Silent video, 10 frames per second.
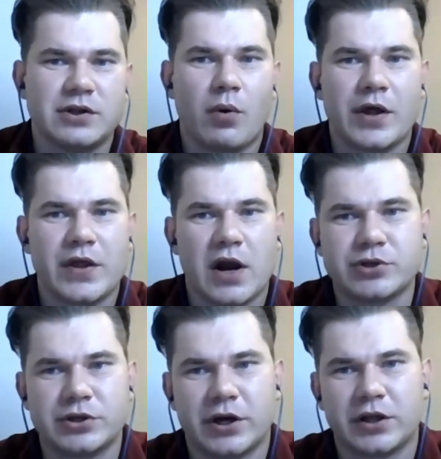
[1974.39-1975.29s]
no other
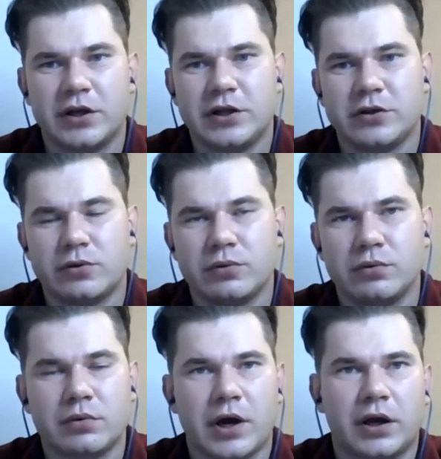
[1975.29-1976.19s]
option, right? I needed
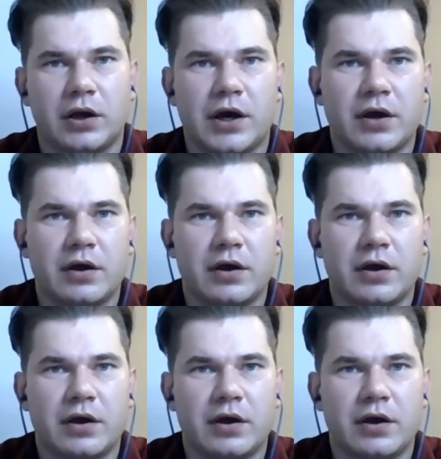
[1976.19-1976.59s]
to kind of